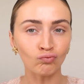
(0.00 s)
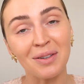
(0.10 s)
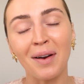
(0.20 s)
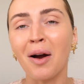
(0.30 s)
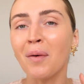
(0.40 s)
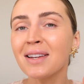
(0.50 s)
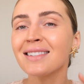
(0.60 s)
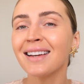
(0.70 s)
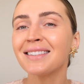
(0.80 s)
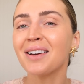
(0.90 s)
So I
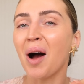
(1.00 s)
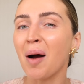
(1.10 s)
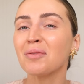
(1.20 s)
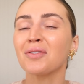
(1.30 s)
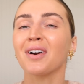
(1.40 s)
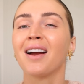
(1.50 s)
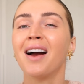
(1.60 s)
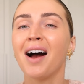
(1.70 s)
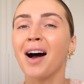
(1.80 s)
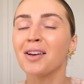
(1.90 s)
always like to opt for
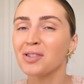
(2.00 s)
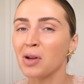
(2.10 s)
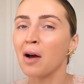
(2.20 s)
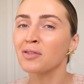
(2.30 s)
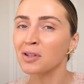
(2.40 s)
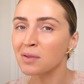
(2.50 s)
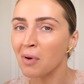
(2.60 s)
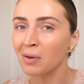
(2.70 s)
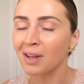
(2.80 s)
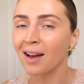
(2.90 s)
a softer
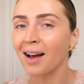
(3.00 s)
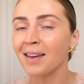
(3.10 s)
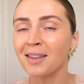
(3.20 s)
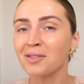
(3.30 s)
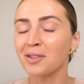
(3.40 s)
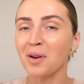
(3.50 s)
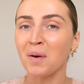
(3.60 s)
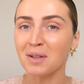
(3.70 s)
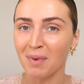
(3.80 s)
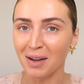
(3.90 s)
smoky eye. That's just
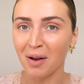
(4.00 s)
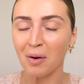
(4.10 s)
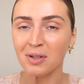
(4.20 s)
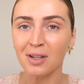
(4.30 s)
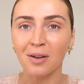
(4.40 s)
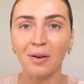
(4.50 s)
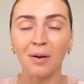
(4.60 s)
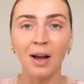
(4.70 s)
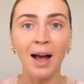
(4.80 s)
always my go-to.